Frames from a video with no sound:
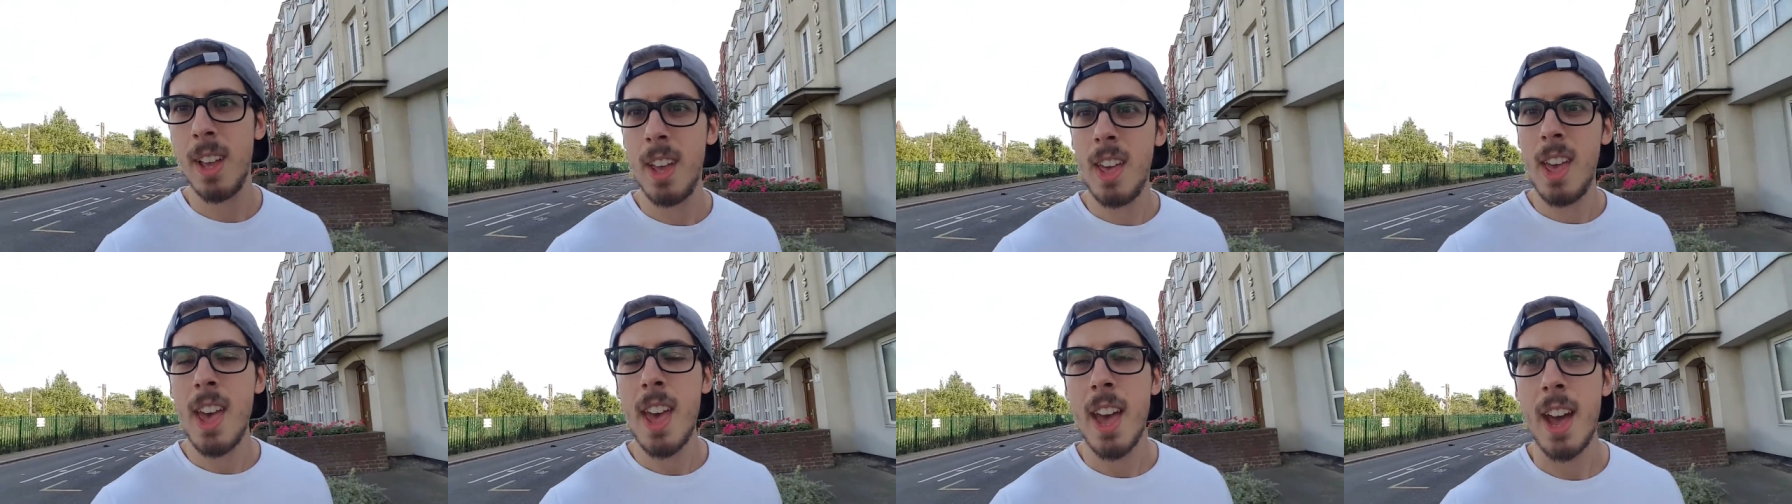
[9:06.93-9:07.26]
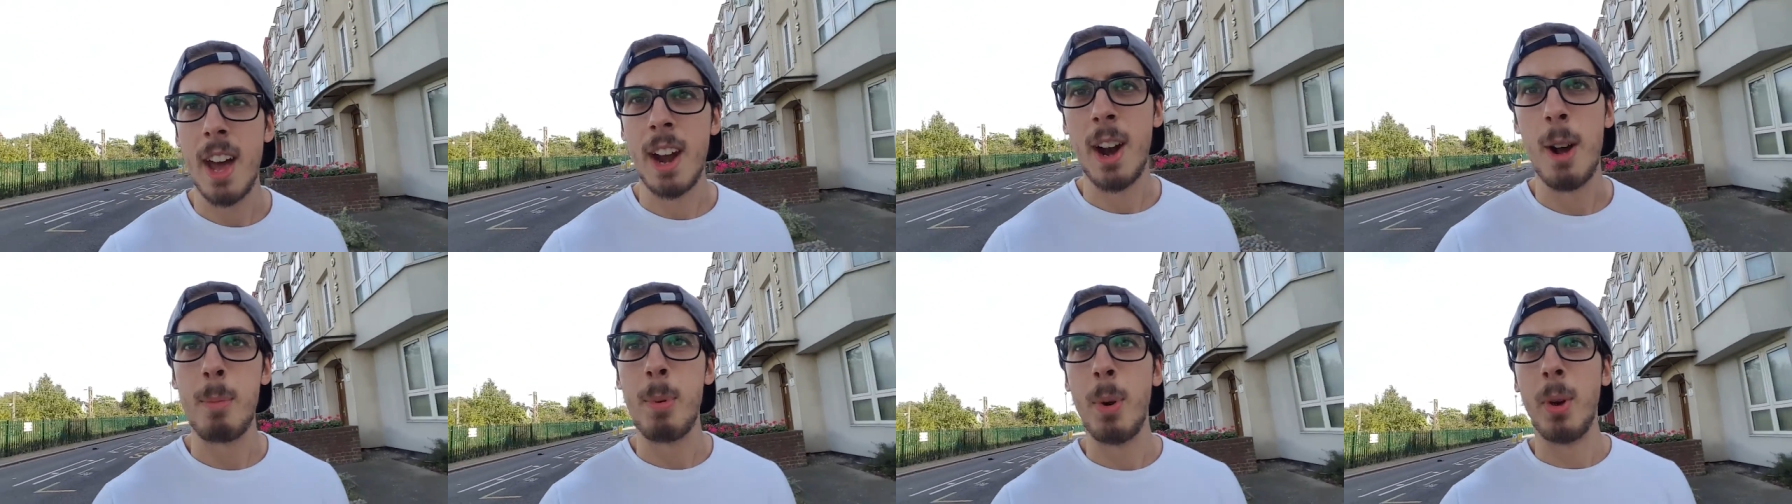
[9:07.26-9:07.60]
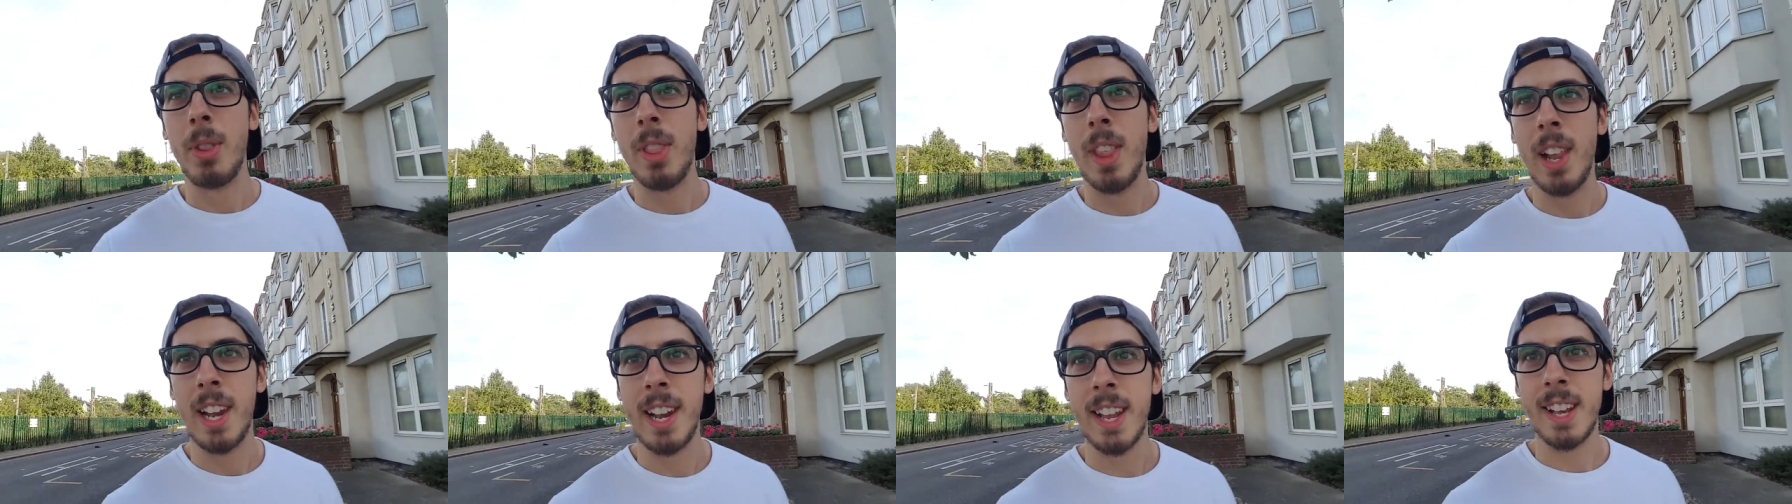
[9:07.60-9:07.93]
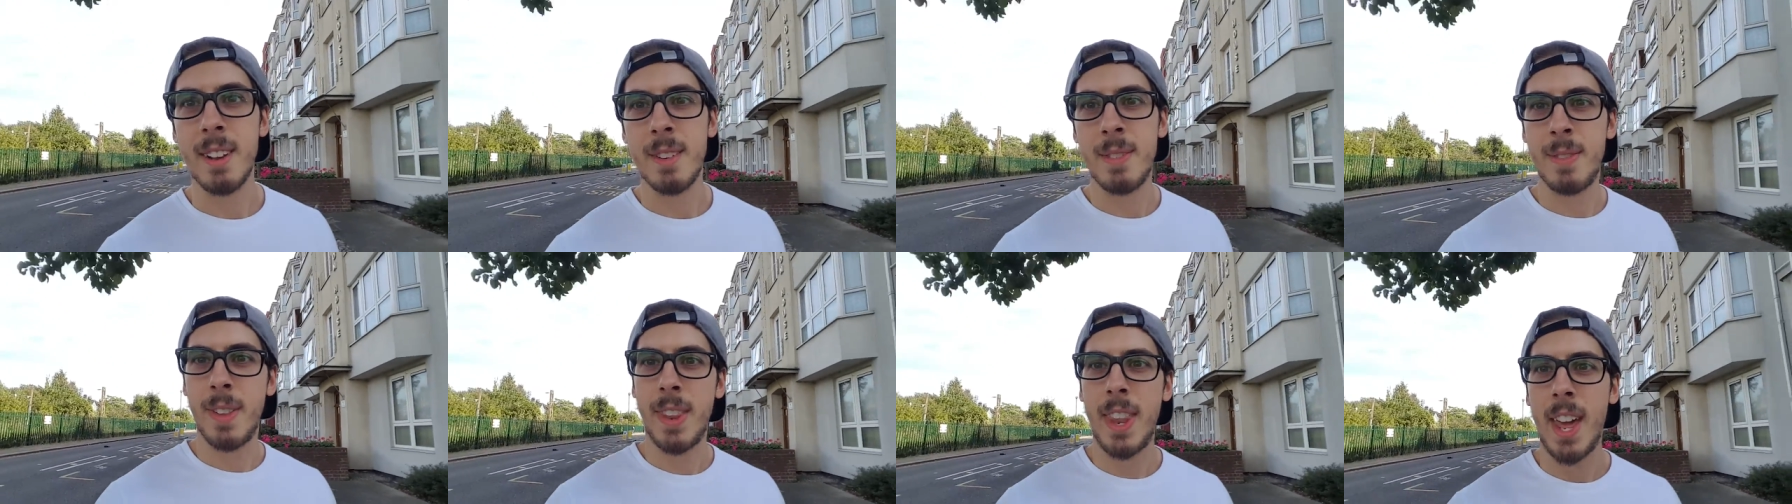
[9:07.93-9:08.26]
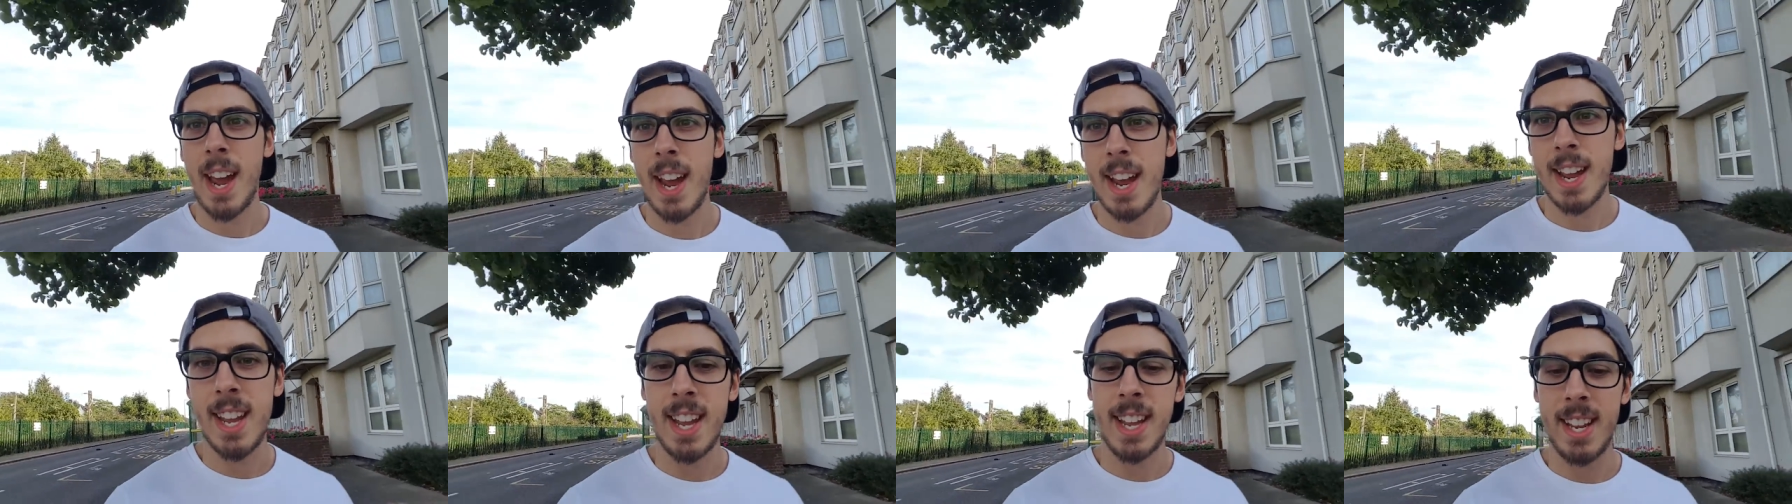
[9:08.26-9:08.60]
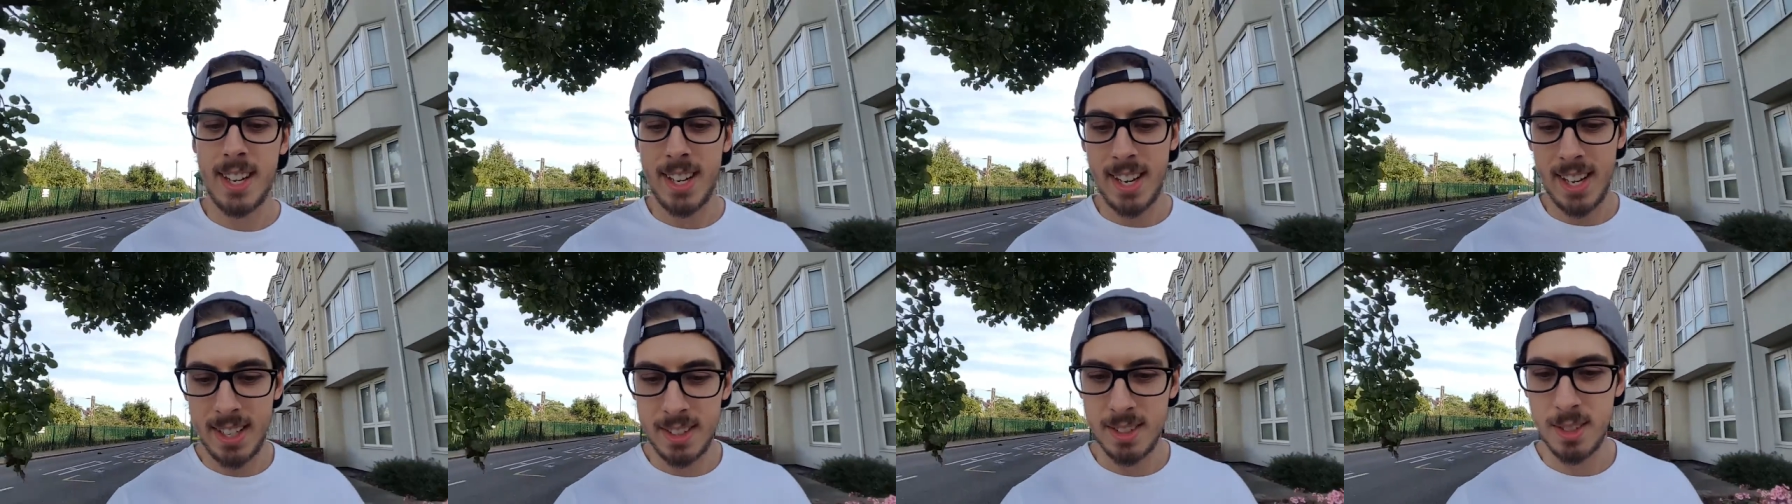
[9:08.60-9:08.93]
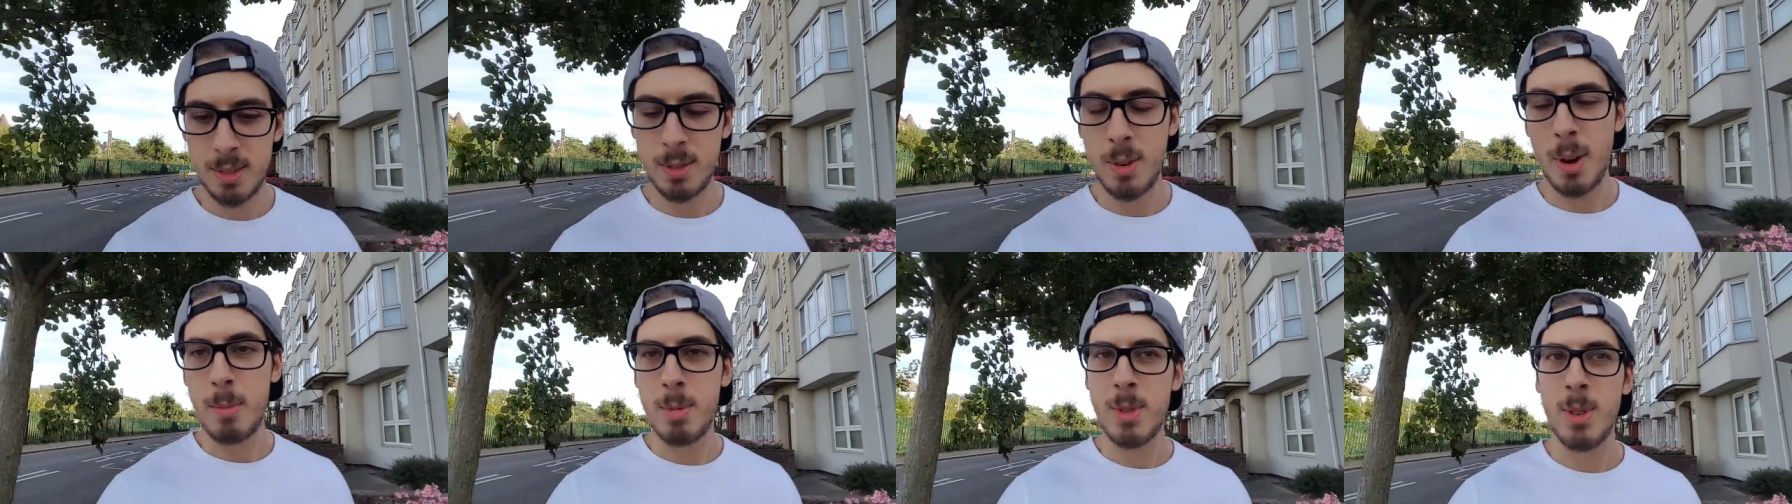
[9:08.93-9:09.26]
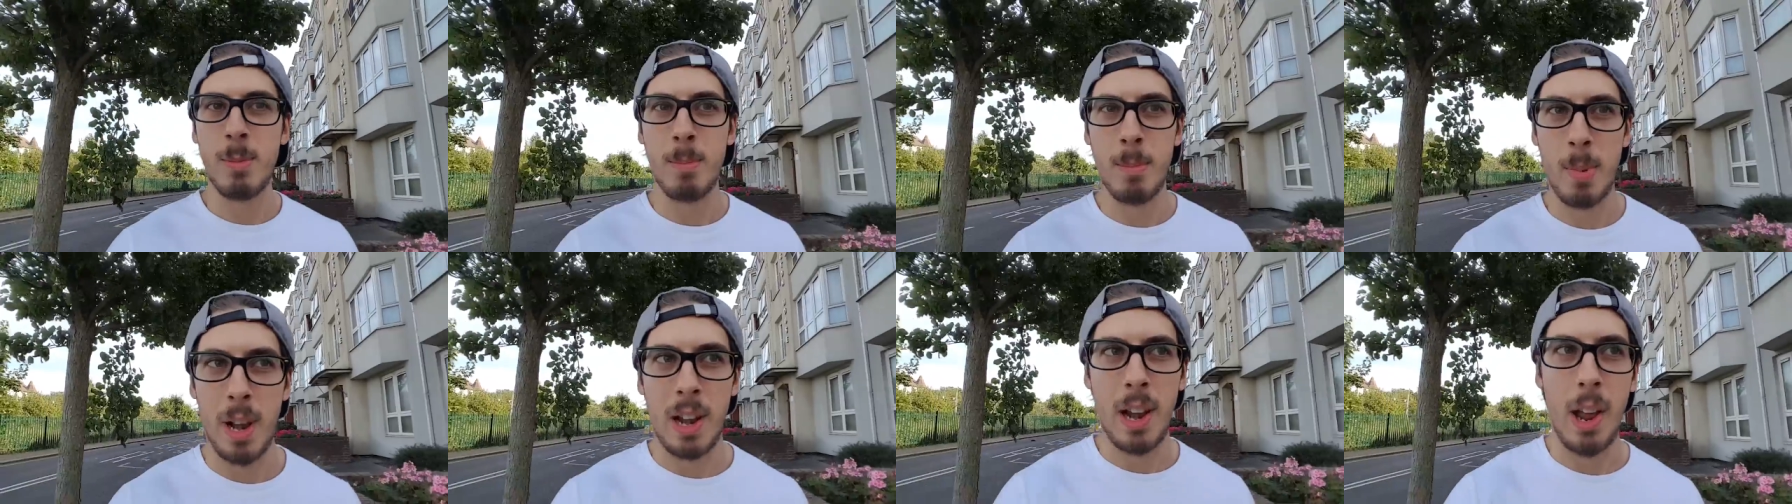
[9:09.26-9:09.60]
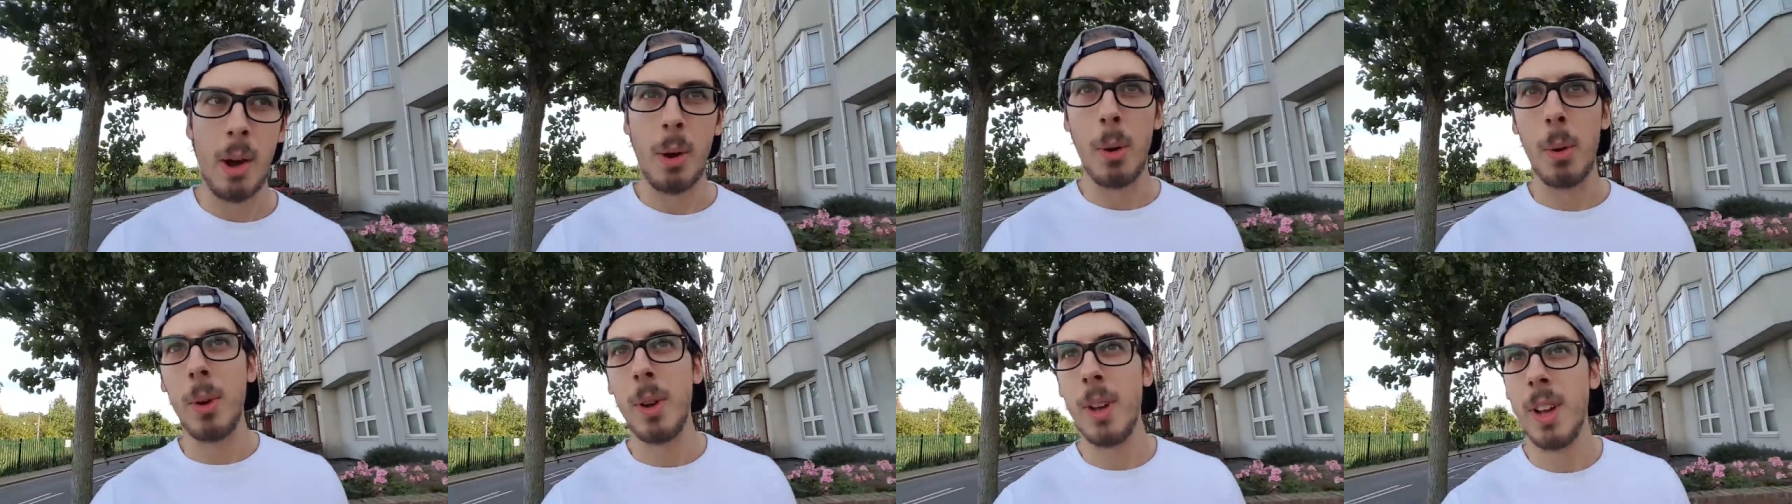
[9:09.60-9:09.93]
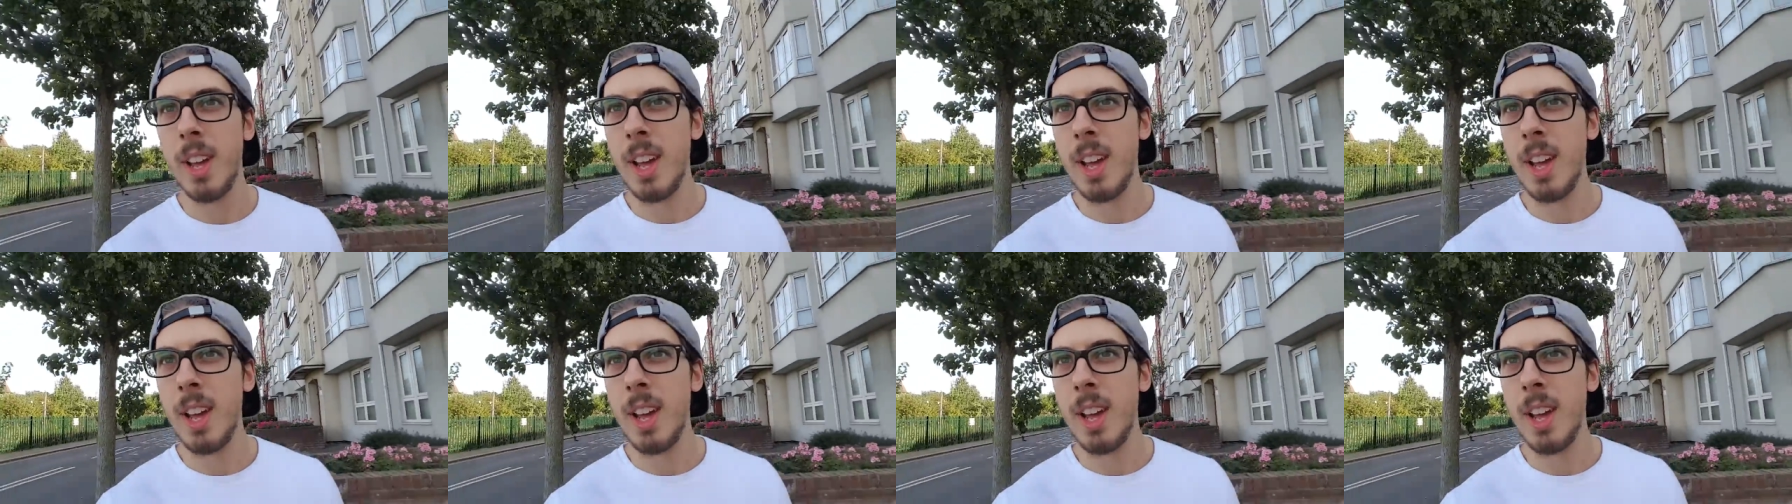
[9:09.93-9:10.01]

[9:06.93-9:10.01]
and I'll put the link for that in the description below